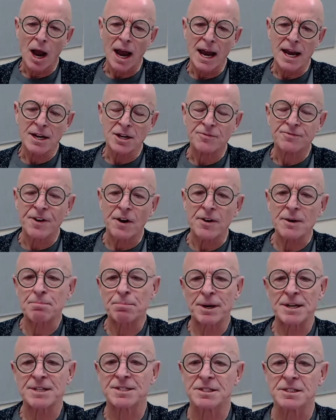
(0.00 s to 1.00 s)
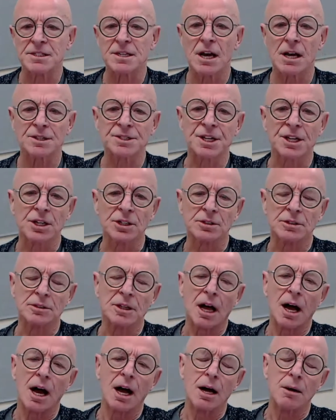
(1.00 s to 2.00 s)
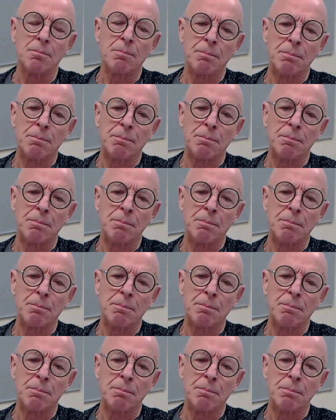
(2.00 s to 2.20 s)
In a very present article uh,